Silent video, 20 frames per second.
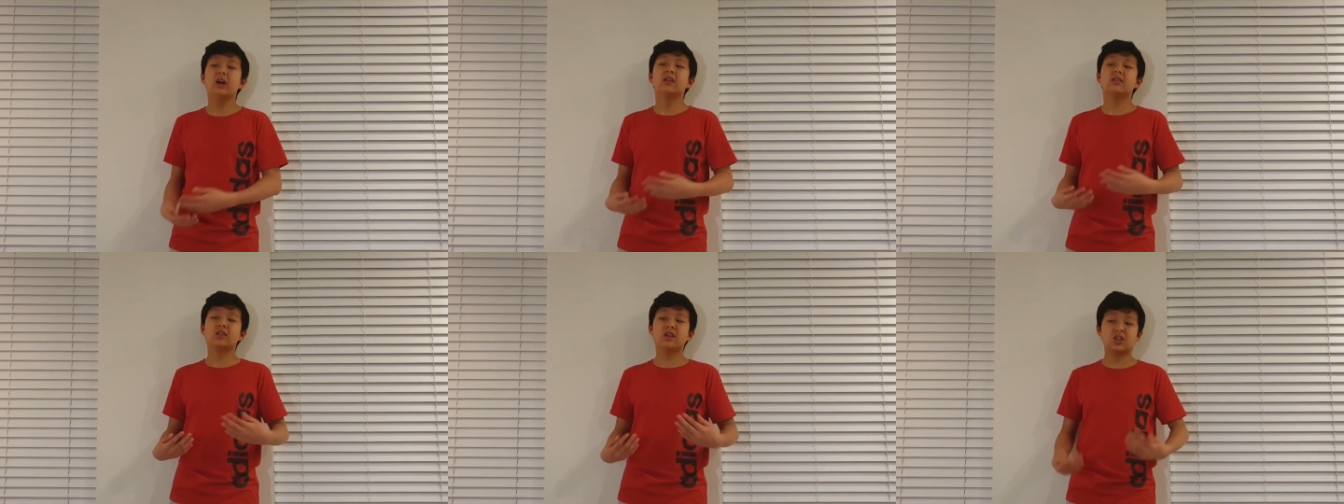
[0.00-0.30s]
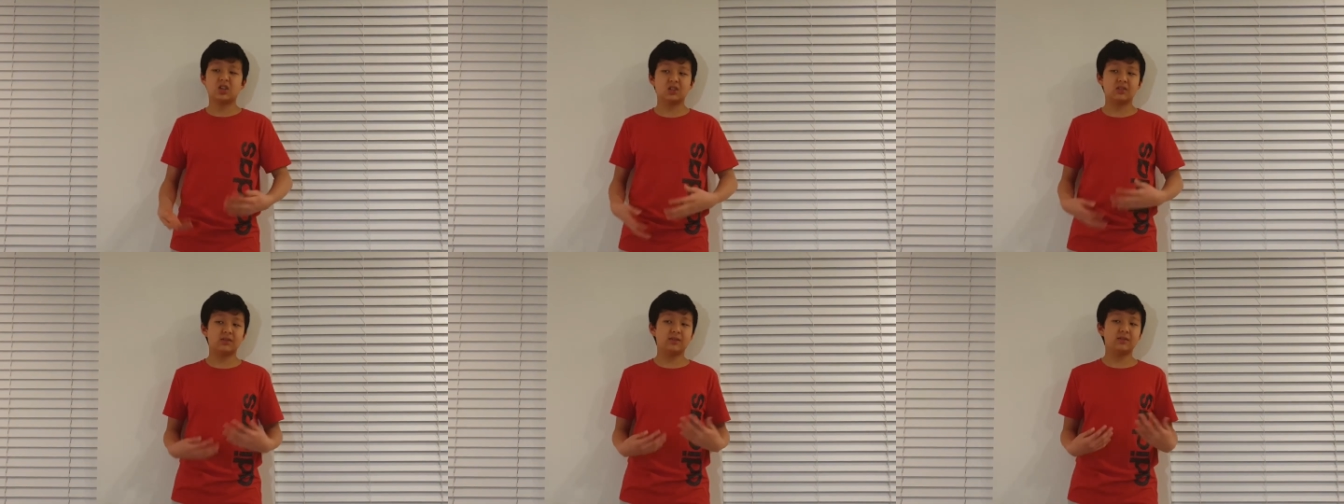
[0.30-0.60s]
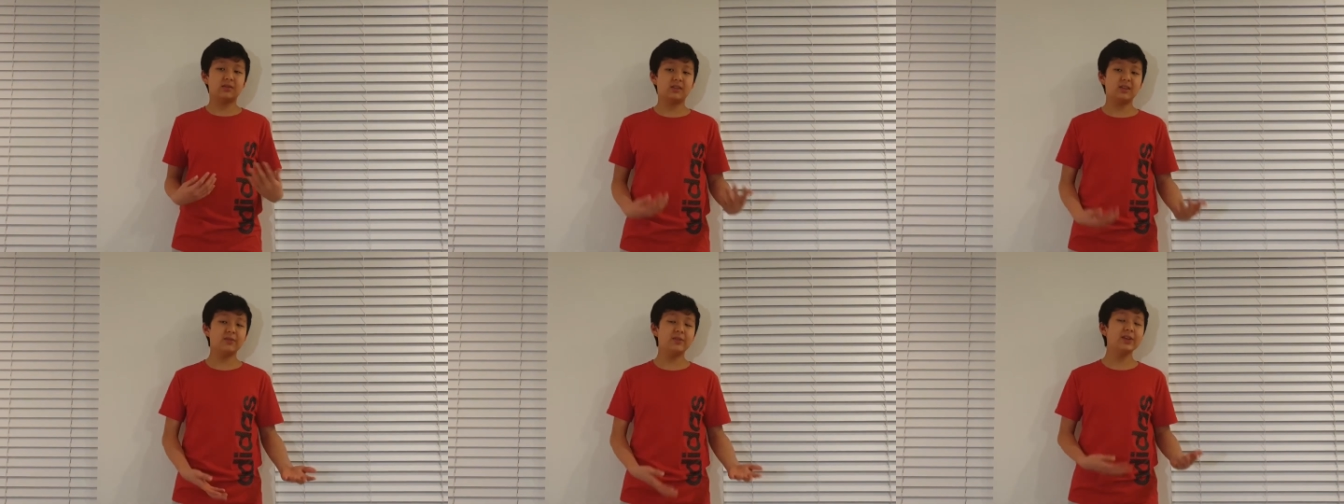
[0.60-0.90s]
such as
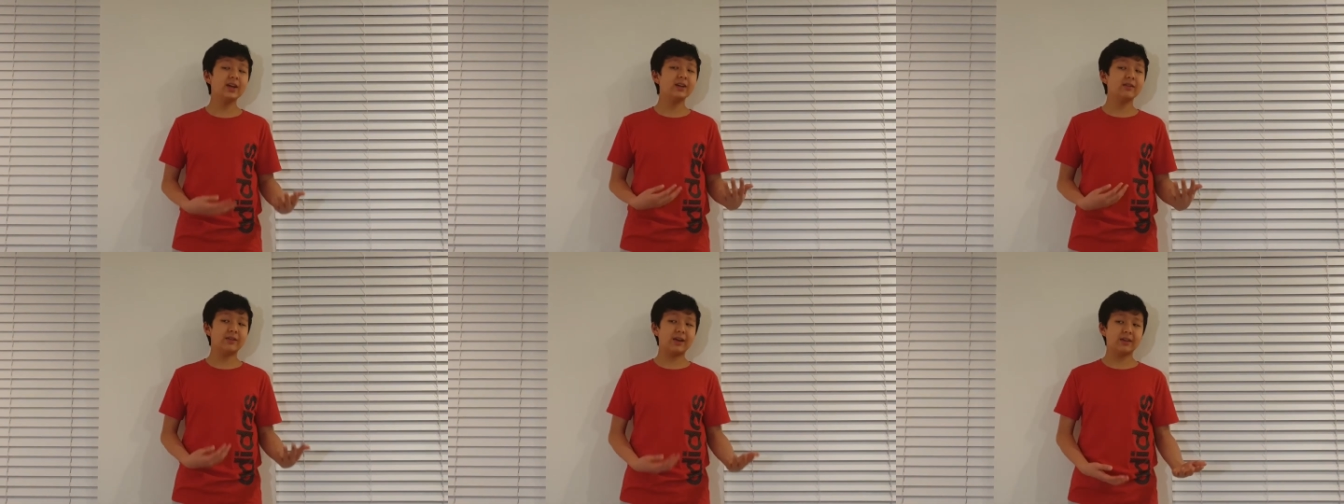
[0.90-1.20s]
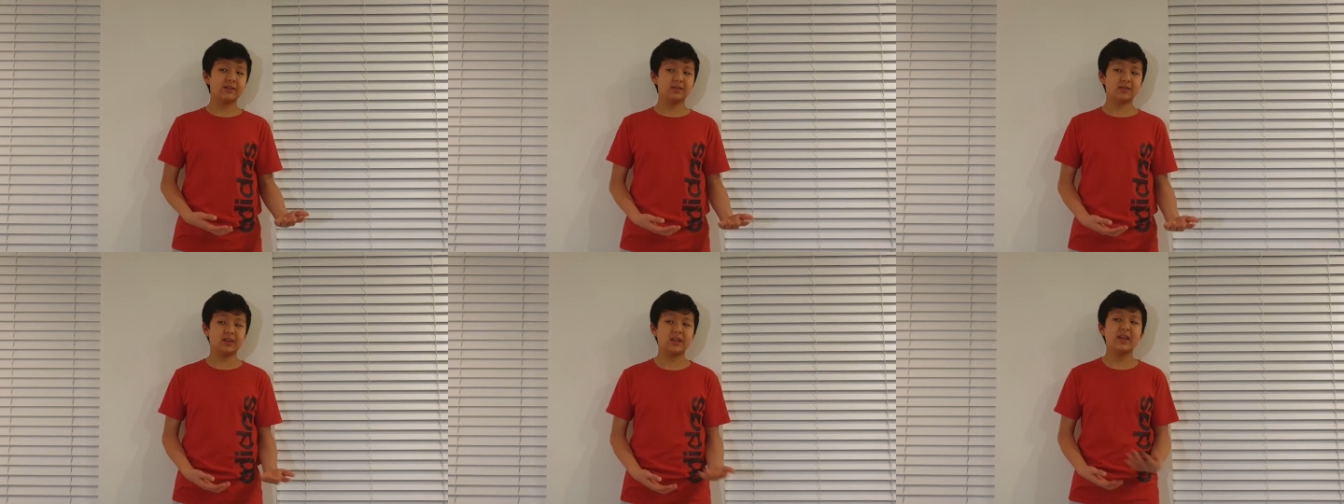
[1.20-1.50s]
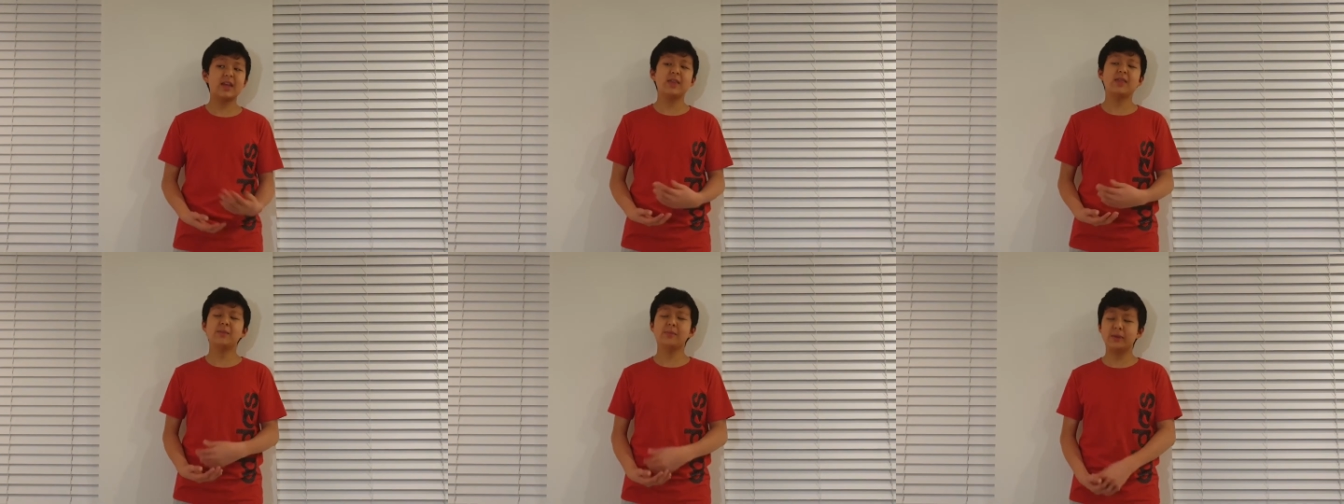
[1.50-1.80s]
civil unrest
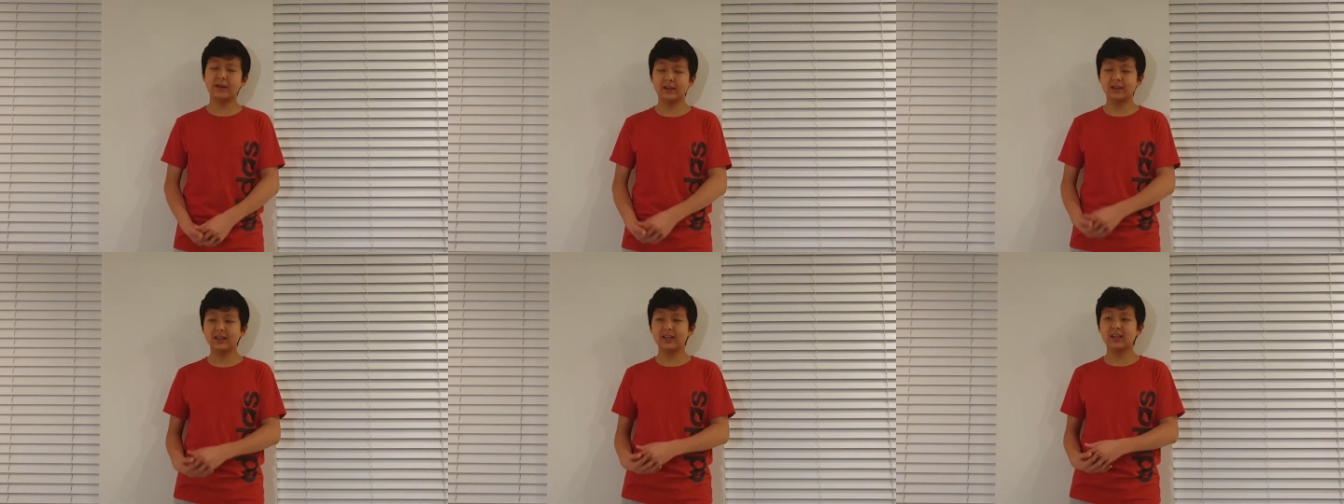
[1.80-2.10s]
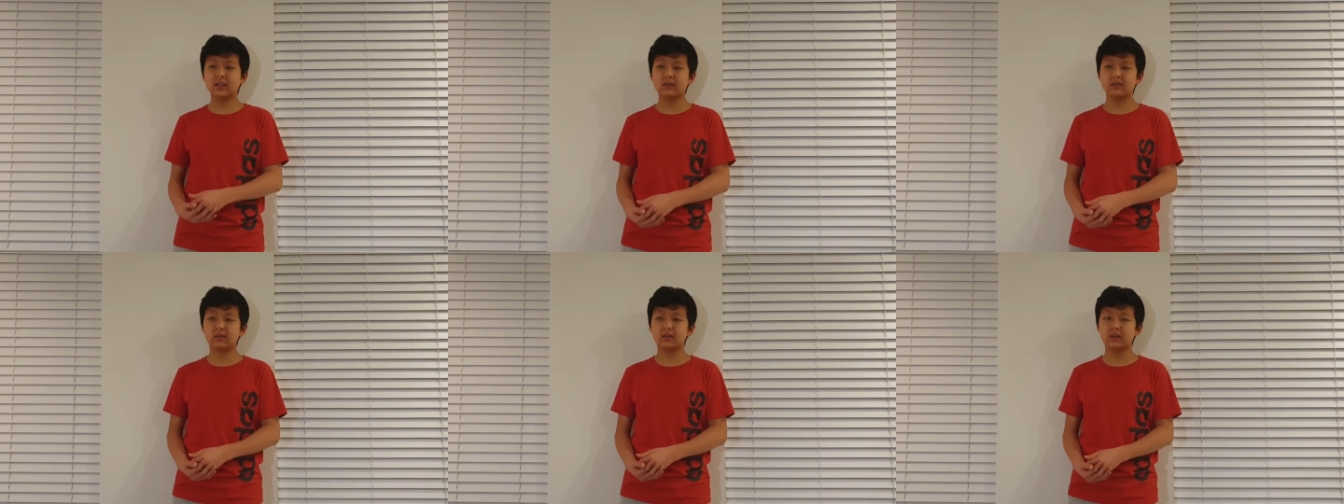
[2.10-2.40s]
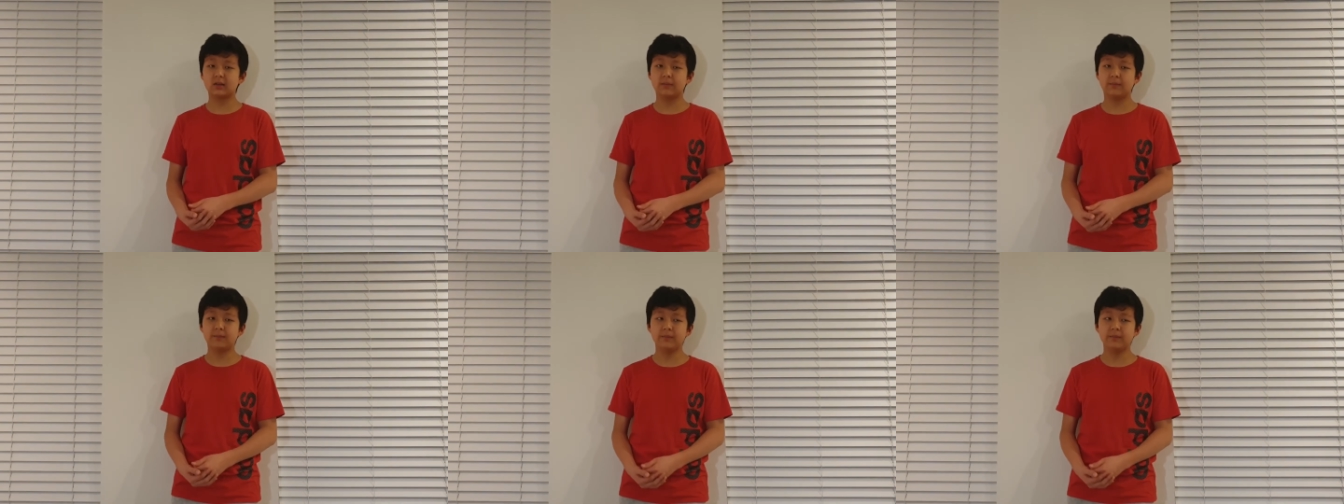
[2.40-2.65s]
in the Middle East.